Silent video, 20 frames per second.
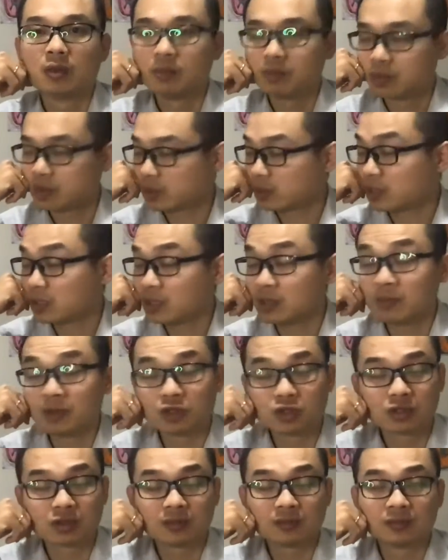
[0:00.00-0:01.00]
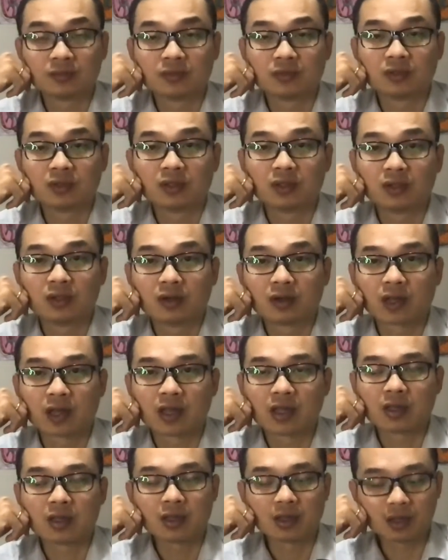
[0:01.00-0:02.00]
Put on image.
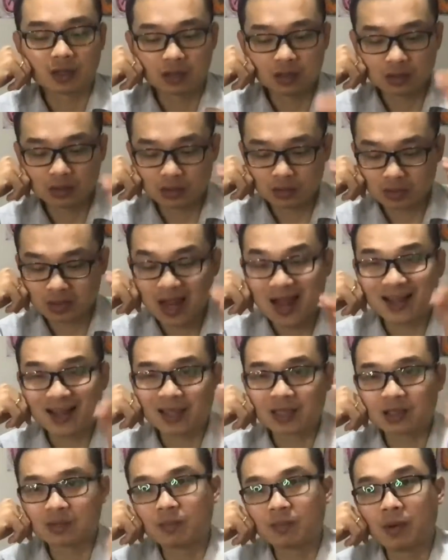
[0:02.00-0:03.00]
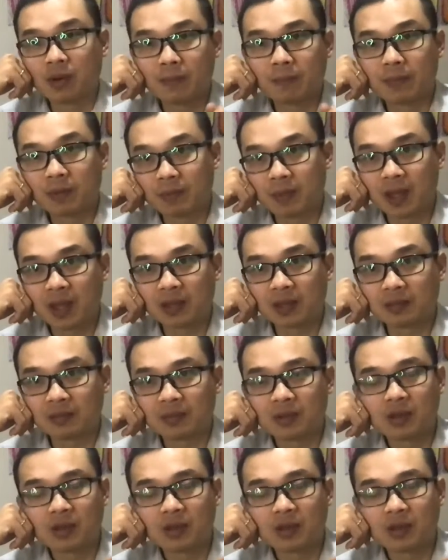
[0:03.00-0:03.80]
Okay, to target the pain.